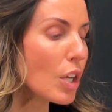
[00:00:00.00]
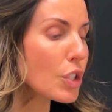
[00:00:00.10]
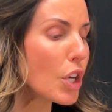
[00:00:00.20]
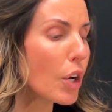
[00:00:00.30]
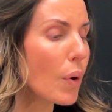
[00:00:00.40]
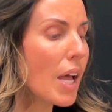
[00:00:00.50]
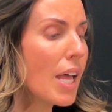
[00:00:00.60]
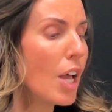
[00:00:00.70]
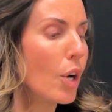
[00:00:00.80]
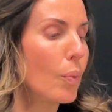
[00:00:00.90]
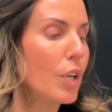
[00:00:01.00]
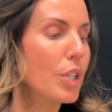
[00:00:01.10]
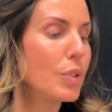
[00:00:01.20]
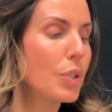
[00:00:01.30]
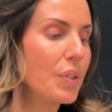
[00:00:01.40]
So what
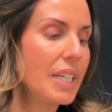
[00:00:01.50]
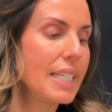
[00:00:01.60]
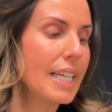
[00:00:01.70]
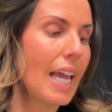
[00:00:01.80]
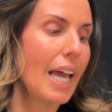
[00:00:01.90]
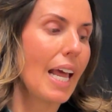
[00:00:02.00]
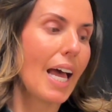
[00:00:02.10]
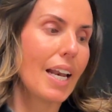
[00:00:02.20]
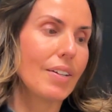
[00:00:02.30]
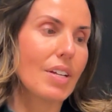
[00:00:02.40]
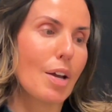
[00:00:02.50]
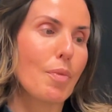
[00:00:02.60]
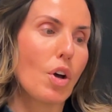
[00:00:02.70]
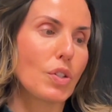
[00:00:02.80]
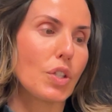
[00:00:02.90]
you do need to get ahead of time
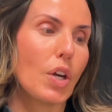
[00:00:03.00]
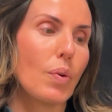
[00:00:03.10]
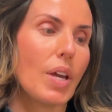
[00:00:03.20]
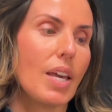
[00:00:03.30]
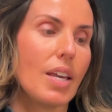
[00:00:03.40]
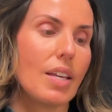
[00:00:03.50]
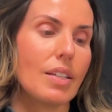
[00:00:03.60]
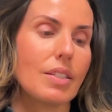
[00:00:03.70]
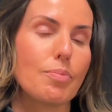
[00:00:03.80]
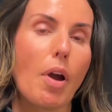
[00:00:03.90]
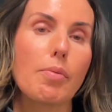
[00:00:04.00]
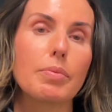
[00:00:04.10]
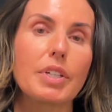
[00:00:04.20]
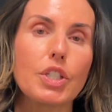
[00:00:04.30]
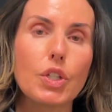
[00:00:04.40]
also is
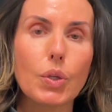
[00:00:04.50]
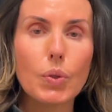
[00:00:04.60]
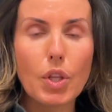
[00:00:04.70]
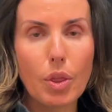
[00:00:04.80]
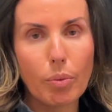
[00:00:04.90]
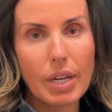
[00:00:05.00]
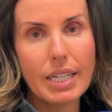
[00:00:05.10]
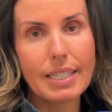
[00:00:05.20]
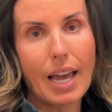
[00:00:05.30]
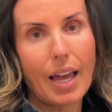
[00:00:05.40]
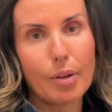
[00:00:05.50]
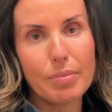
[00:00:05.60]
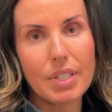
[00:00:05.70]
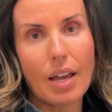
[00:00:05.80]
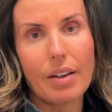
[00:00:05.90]
probably 2 to 3
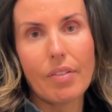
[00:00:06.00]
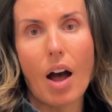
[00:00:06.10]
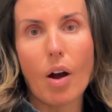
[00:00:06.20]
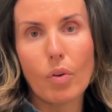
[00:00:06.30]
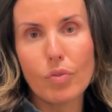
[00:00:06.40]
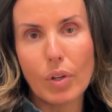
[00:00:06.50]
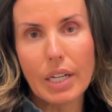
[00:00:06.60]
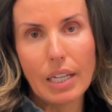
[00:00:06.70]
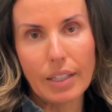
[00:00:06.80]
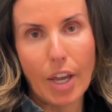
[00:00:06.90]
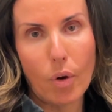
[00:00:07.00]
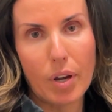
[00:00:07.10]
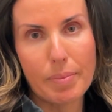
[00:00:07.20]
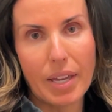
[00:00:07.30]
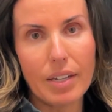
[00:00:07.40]
tubs of Aquaphor Healing
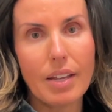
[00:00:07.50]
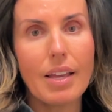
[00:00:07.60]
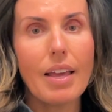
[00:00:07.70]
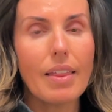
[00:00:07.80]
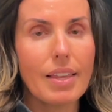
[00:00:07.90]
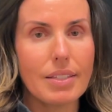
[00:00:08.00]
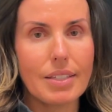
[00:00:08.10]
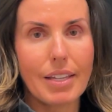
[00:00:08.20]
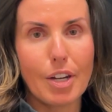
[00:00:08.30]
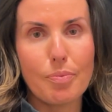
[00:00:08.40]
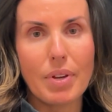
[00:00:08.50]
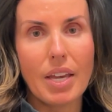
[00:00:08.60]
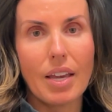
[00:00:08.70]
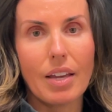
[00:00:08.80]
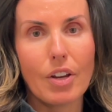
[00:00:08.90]
Ointment. This is going to
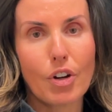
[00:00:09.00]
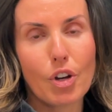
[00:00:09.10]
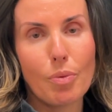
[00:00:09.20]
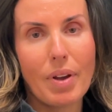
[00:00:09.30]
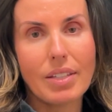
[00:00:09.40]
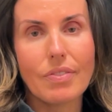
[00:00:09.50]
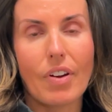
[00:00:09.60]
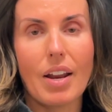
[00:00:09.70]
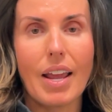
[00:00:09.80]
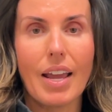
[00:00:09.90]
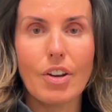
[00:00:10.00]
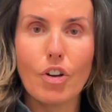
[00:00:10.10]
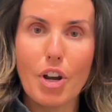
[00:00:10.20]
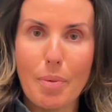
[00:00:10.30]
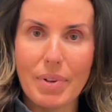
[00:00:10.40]
be your new best friend and your
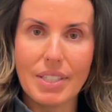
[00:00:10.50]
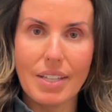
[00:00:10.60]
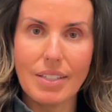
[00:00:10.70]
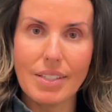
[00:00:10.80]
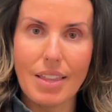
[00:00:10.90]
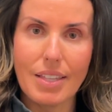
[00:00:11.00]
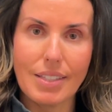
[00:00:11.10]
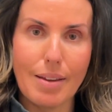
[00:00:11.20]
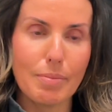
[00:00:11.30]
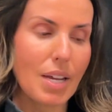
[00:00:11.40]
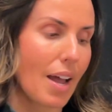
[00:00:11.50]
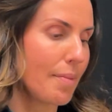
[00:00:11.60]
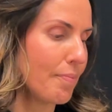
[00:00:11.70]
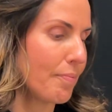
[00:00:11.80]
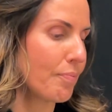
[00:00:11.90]
nemesis at the same
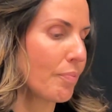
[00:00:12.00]
time.